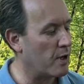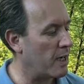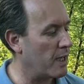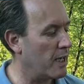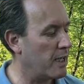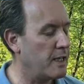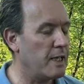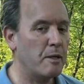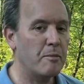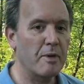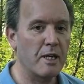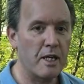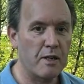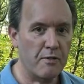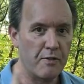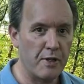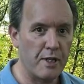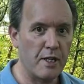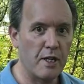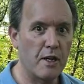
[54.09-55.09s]
and I did make a
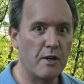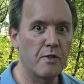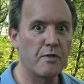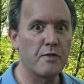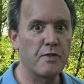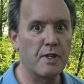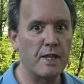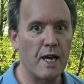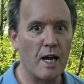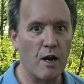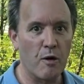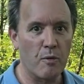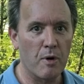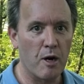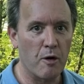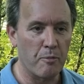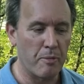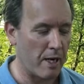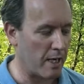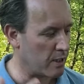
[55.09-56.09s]
video for that a while
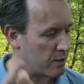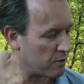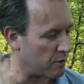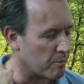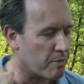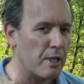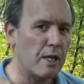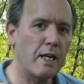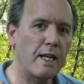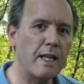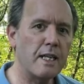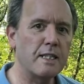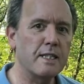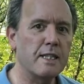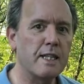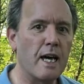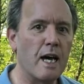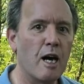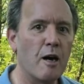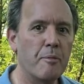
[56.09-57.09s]
back, so I'll put a link to
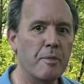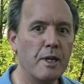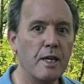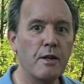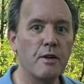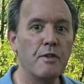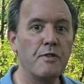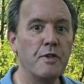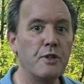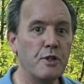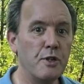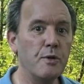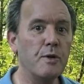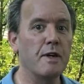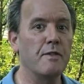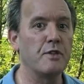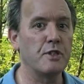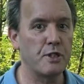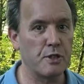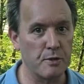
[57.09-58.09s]
that up here if you do have
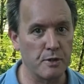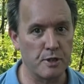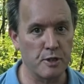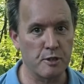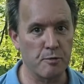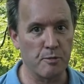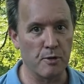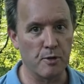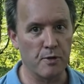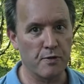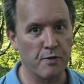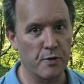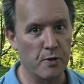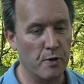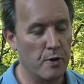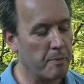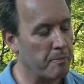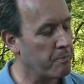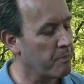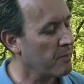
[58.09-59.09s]
a Zhuan Smooth
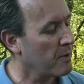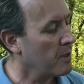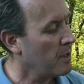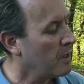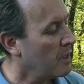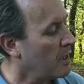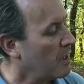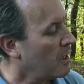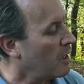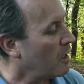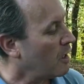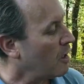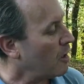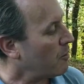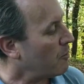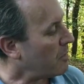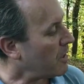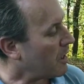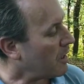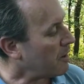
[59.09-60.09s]
4.
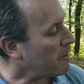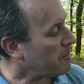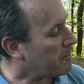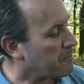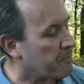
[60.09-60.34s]
But